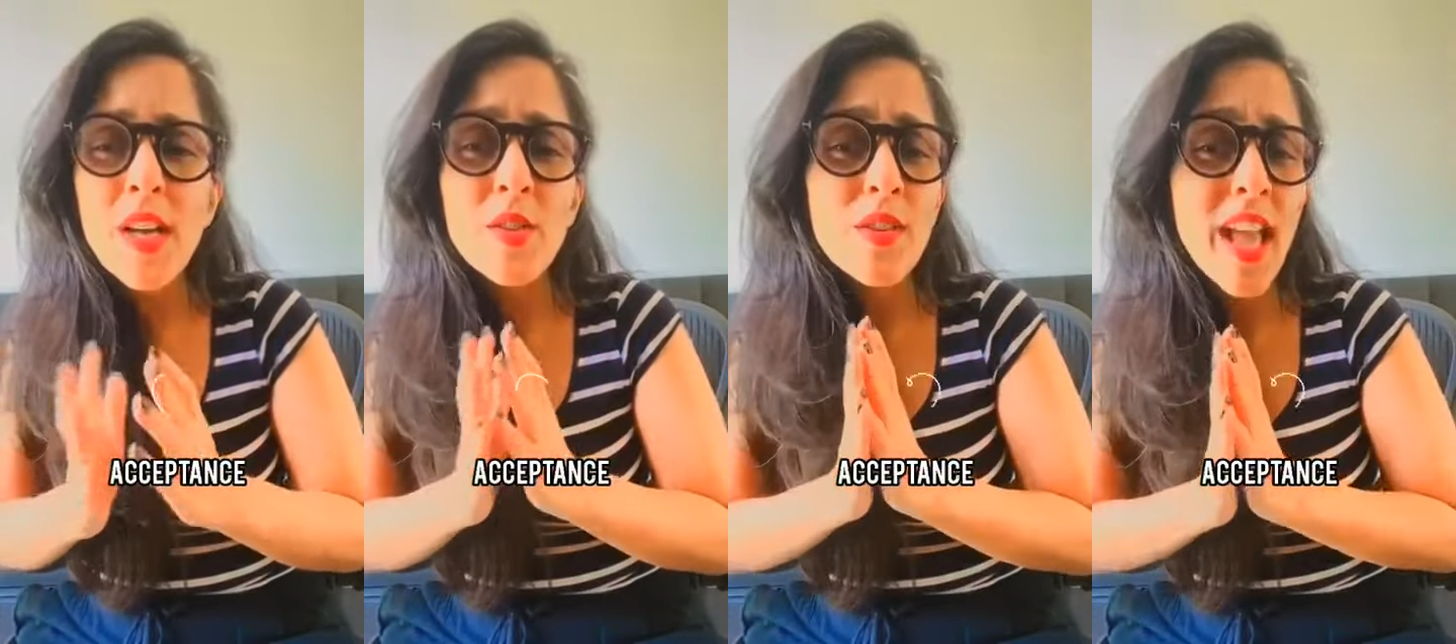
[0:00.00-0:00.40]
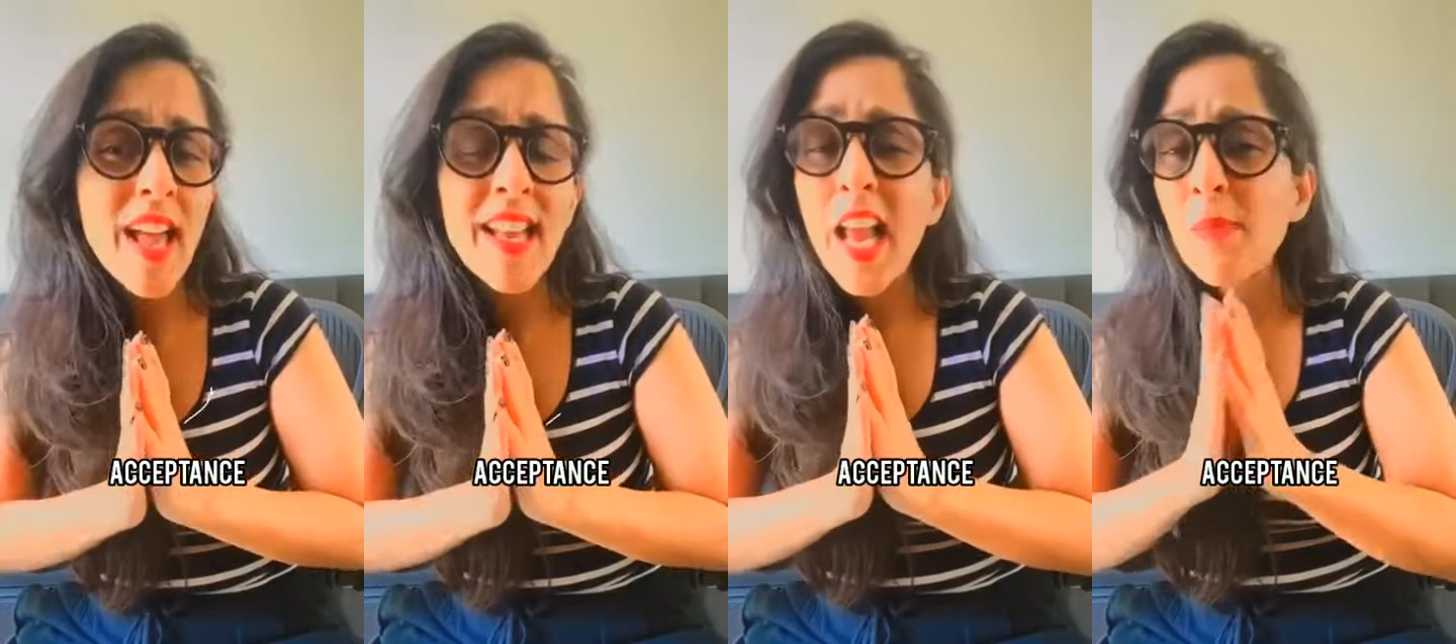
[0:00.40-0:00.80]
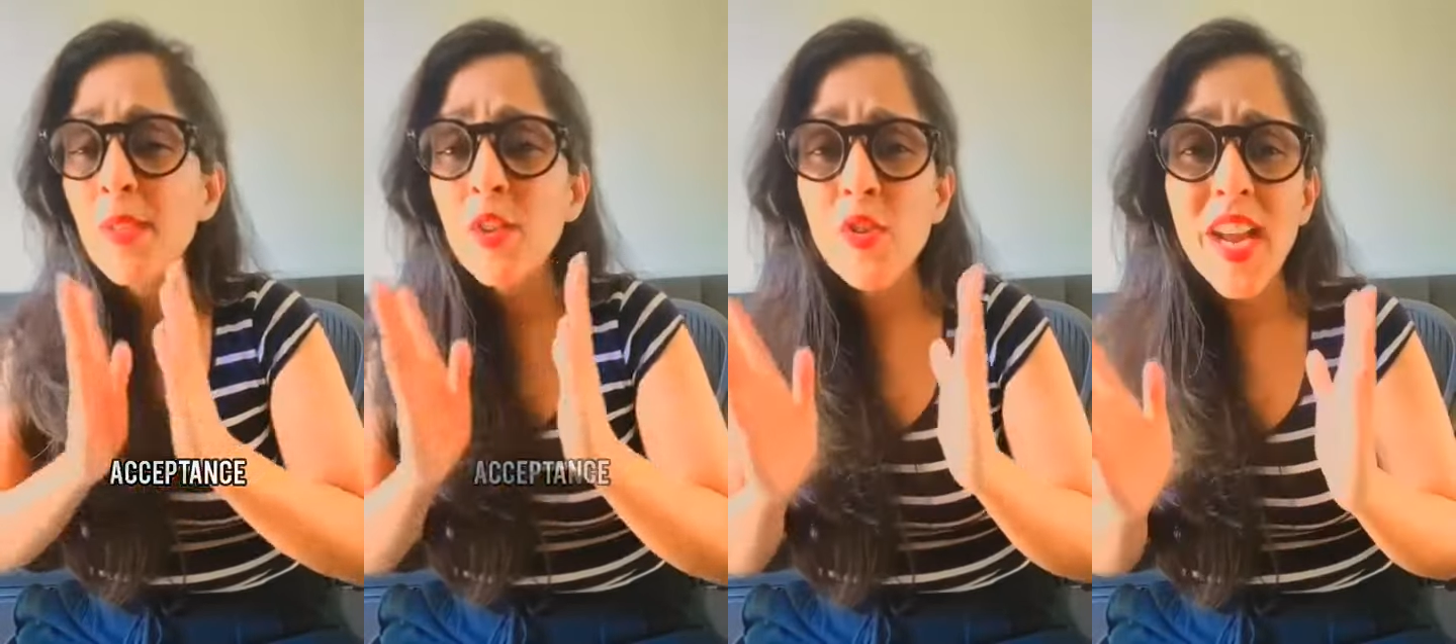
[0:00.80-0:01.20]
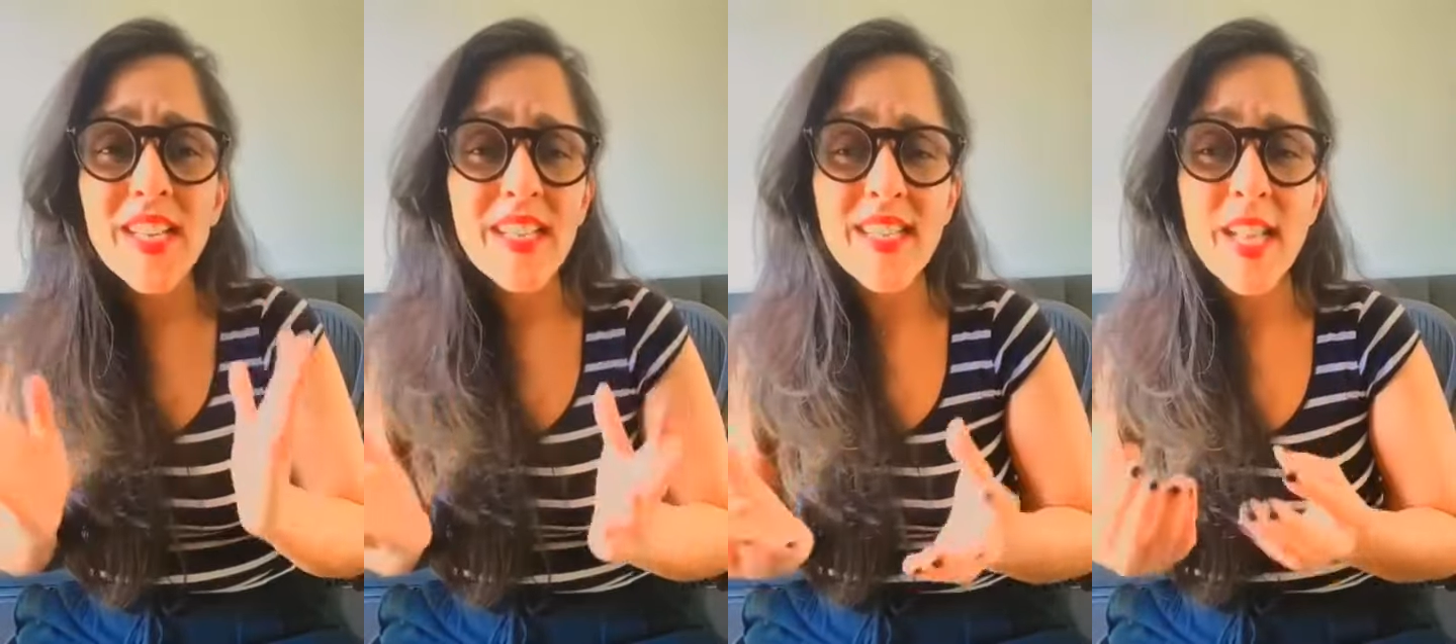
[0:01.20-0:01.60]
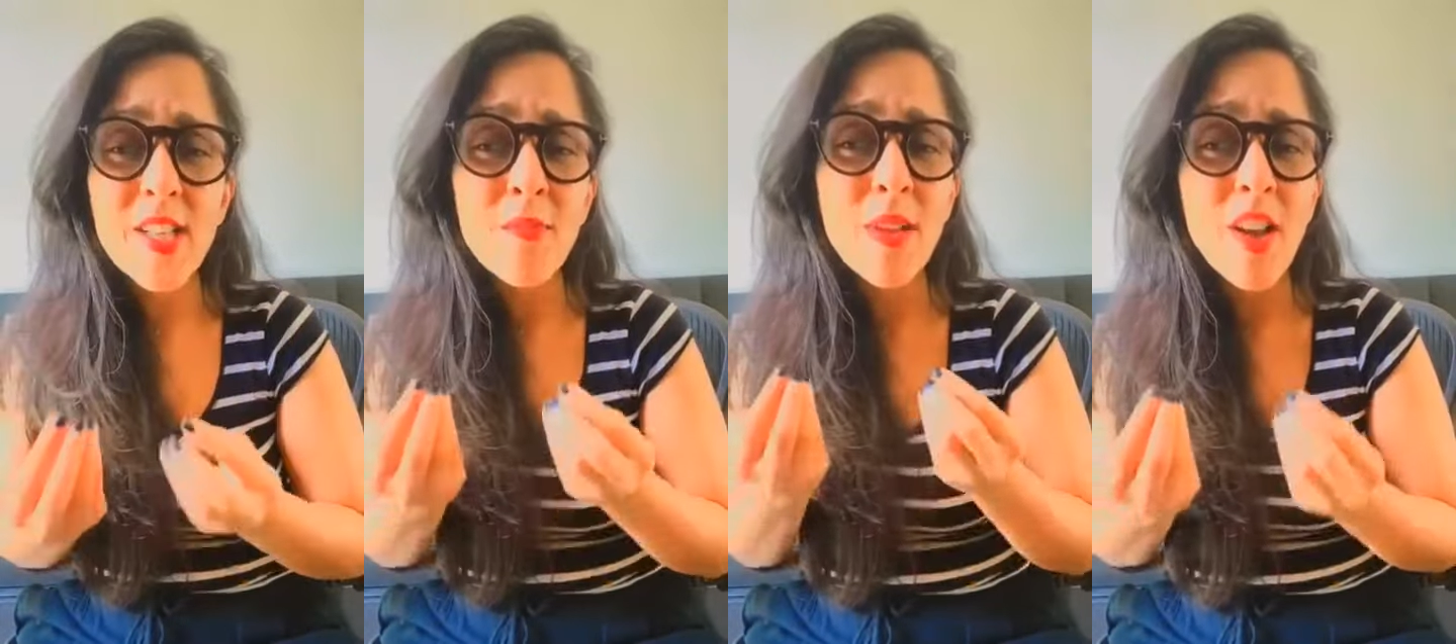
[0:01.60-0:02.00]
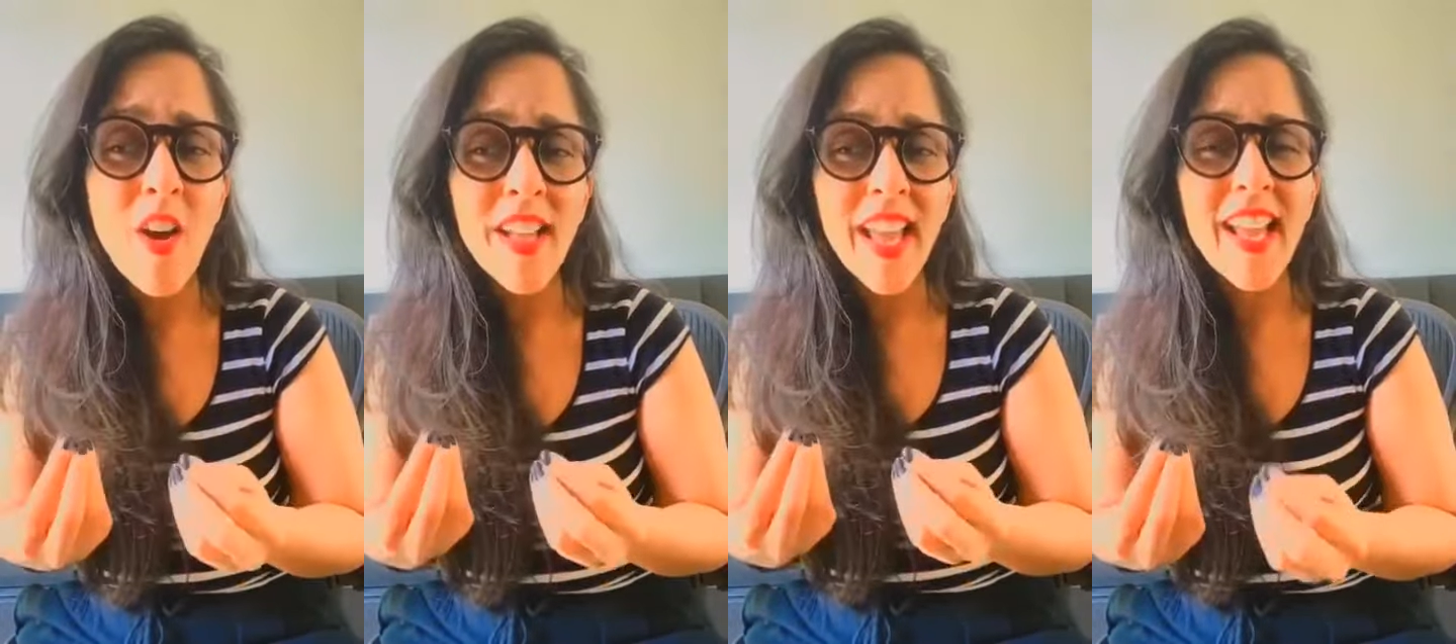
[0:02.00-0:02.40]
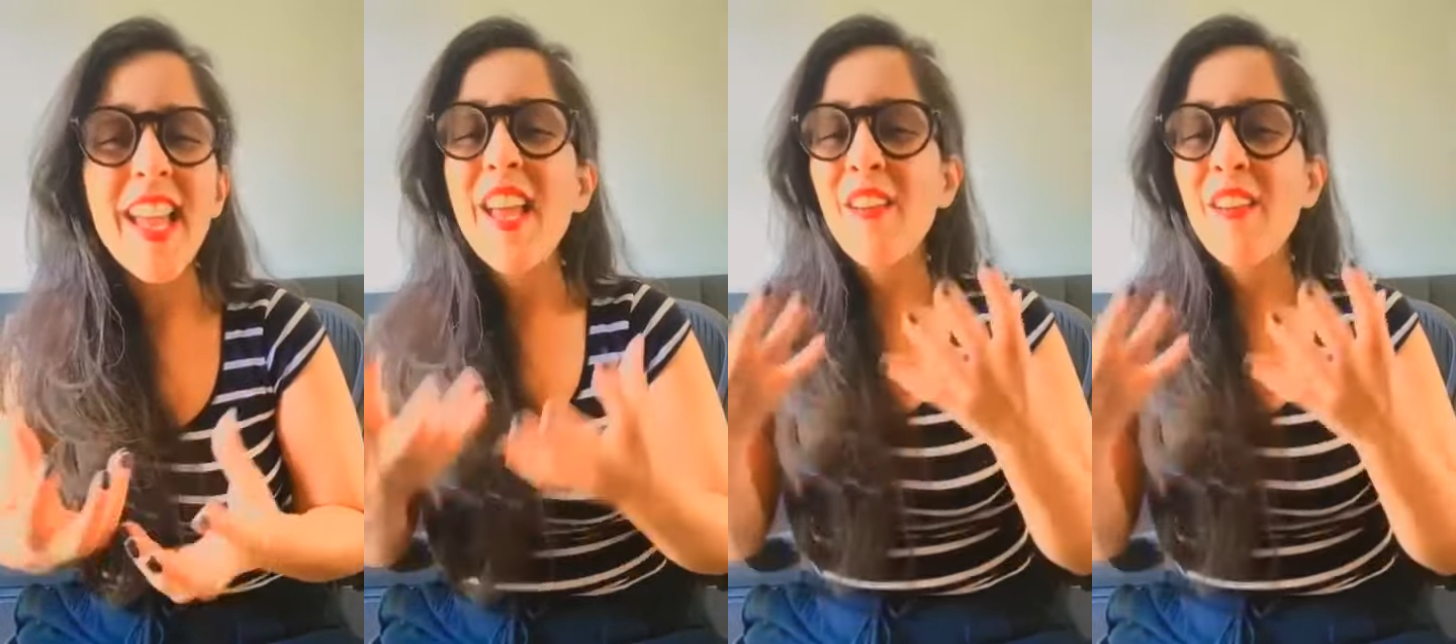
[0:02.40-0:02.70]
as you can helps create a sense of belonging.